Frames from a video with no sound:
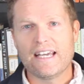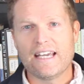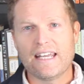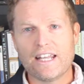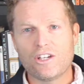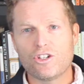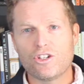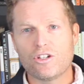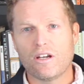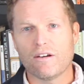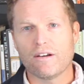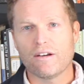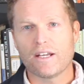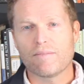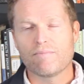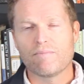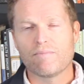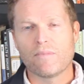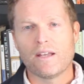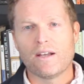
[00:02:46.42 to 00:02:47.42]
In
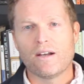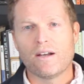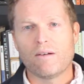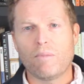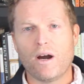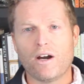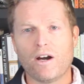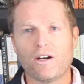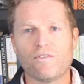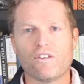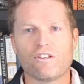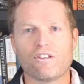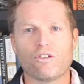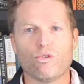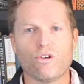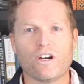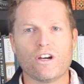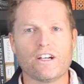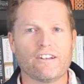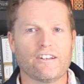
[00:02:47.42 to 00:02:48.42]
engineering, part of this
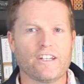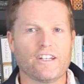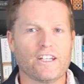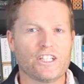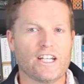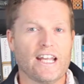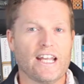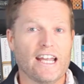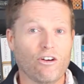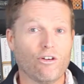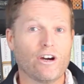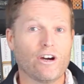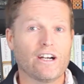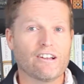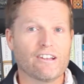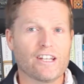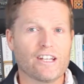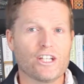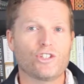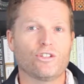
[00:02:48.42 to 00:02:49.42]

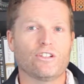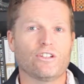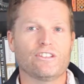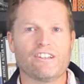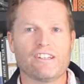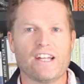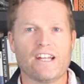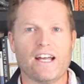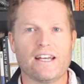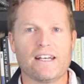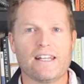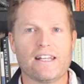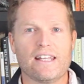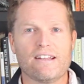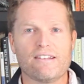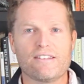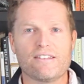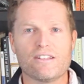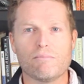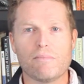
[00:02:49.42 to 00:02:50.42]
organizational design
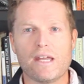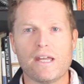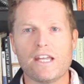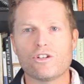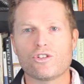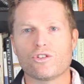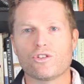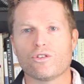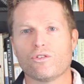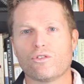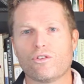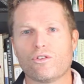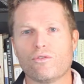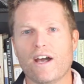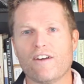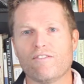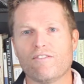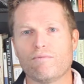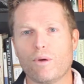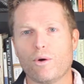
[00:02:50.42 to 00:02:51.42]
is to make sure
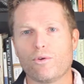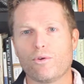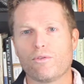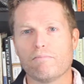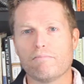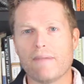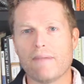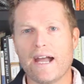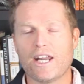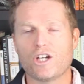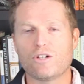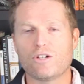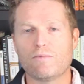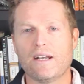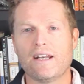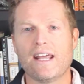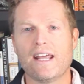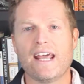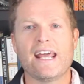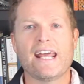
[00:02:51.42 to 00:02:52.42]
you have both
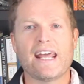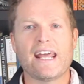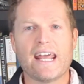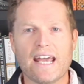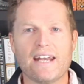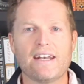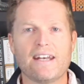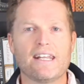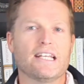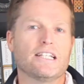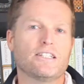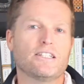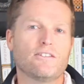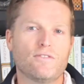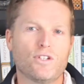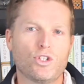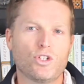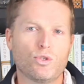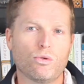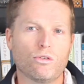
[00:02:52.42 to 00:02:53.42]
management and
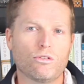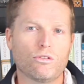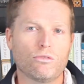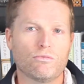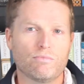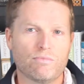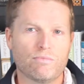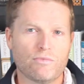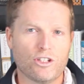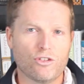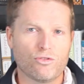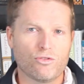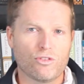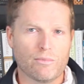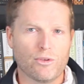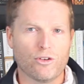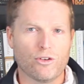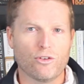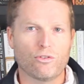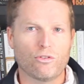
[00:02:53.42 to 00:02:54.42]
individual
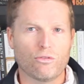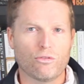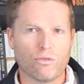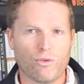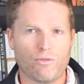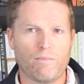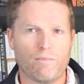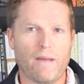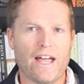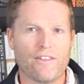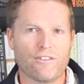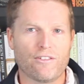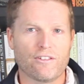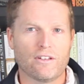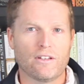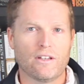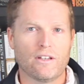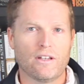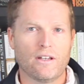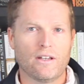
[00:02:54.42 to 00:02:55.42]
contributor growth
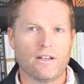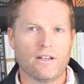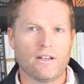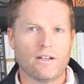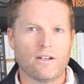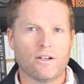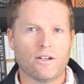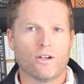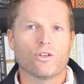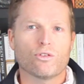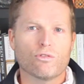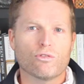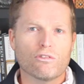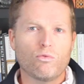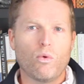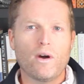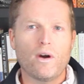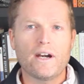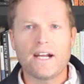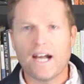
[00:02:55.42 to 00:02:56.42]
paths. There
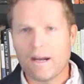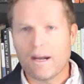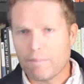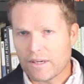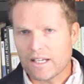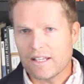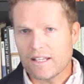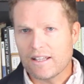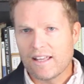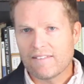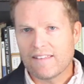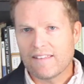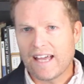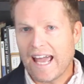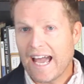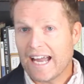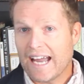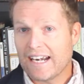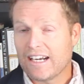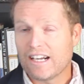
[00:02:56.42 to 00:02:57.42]
was one company
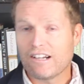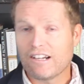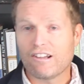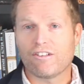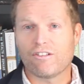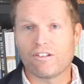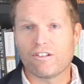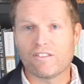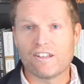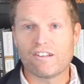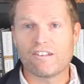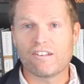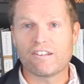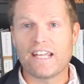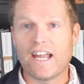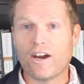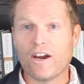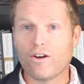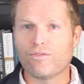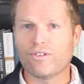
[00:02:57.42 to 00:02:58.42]
that hadn't considered this
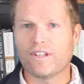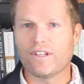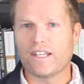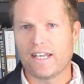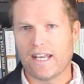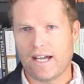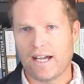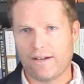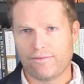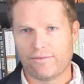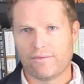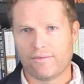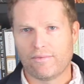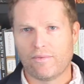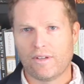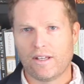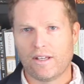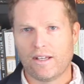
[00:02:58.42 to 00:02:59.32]
carefully enough.